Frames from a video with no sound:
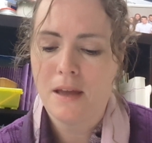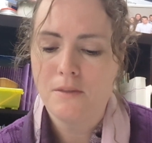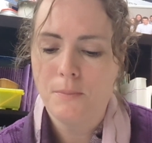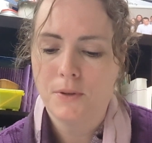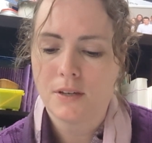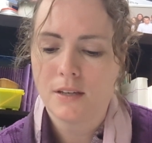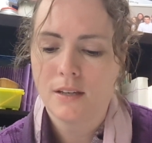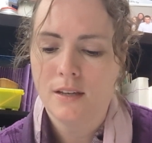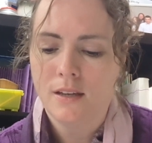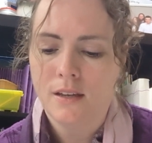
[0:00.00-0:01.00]
math book.
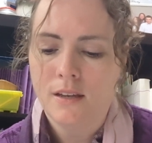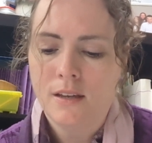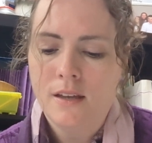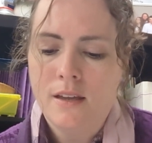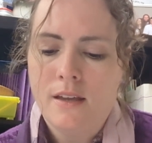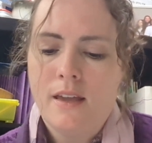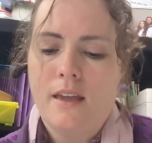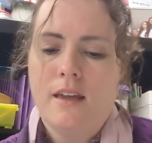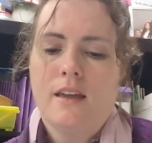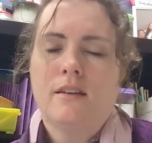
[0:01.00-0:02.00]

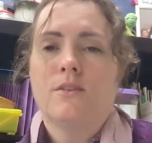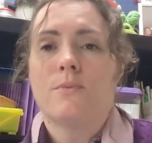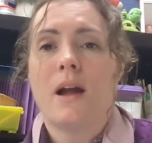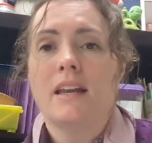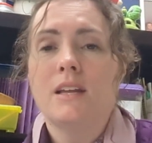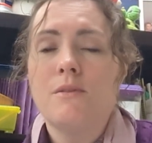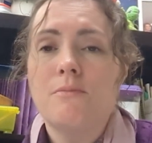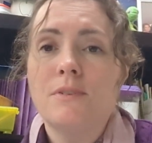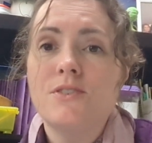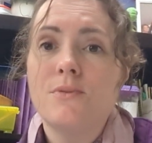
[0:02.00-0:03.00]
And in writing,
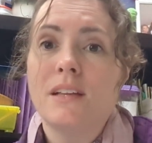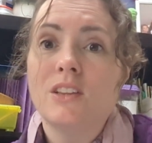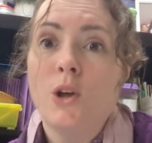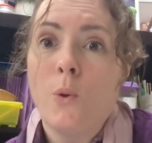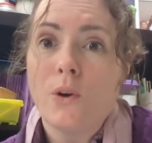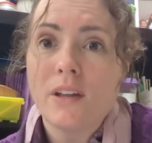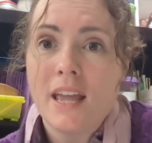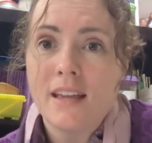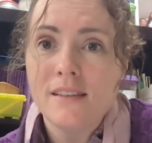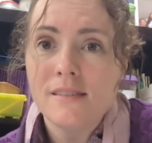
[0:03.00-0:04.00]
we've been doing
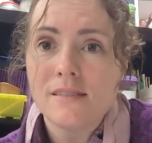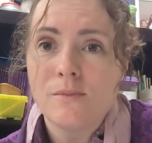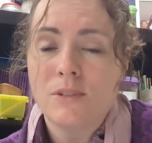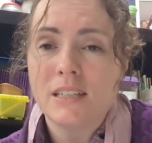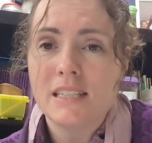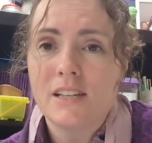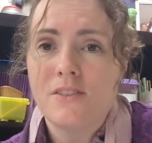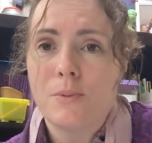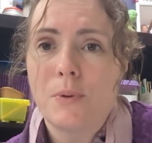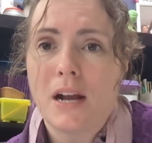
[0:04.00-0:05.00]
lowercase. We'll
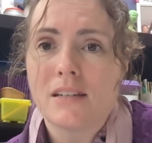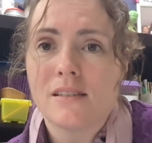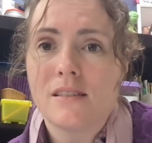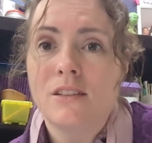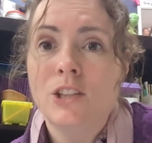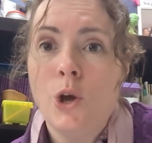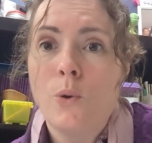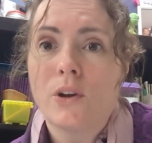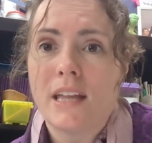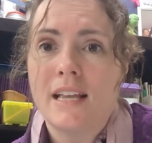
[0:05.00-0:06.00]
continue to practice the
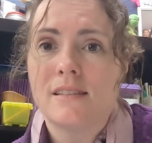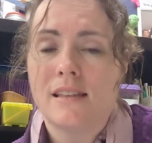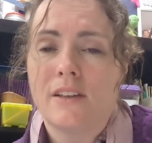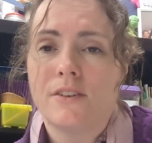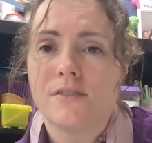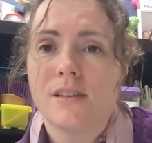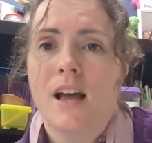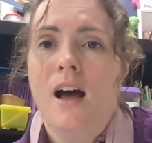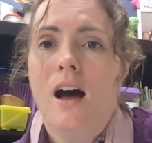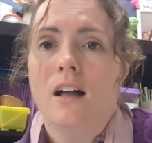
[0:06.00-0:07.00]
lowercase letters.
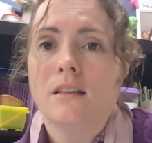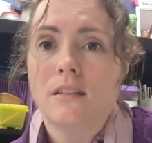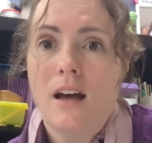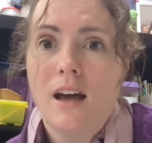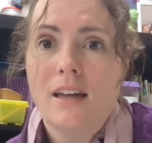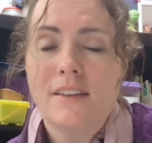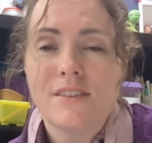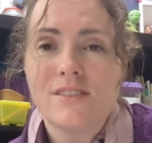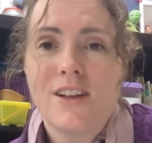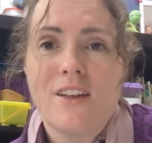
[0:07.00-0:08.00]
A lot of
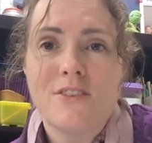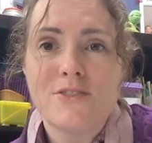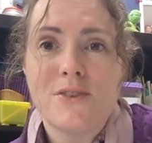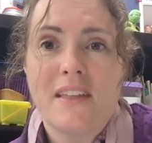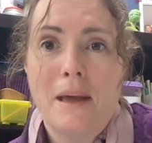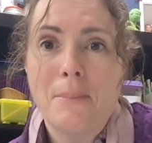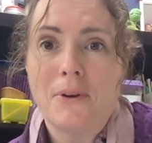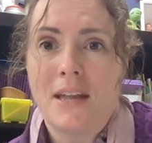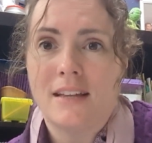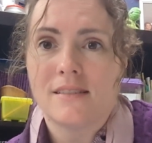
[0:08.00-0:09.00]
the scholars know the
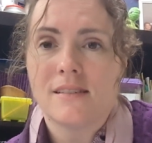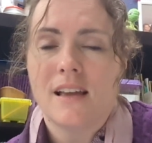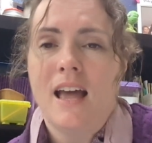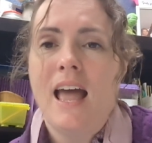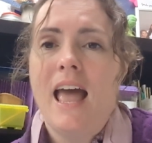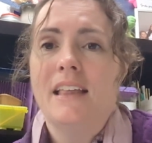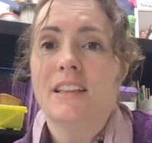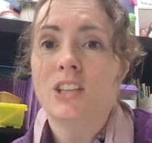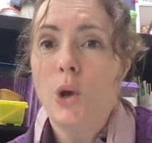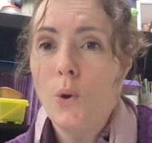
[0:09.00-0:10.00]
uppercase.
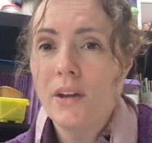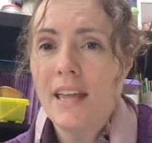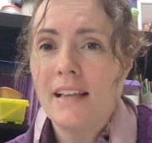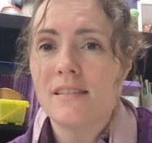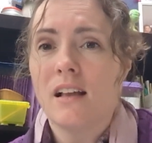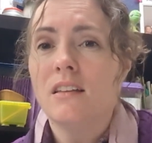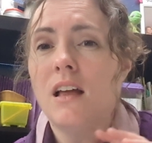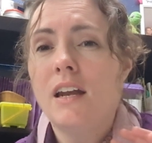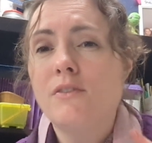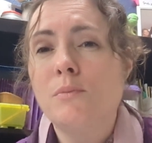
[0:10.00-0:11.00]
And the lowercase, a
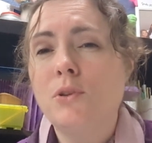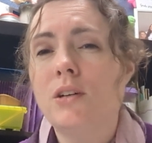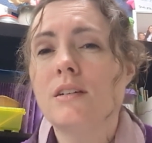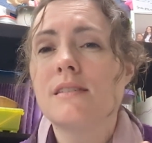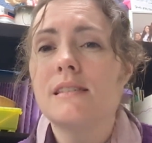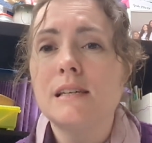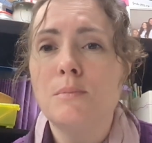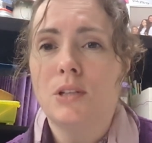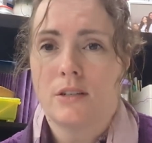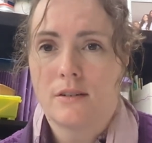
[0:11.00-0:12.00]
lot of them look
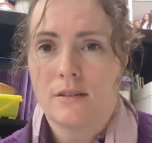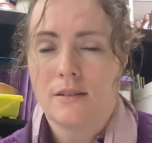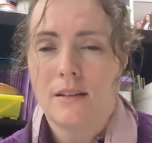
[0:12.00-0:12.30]
similar,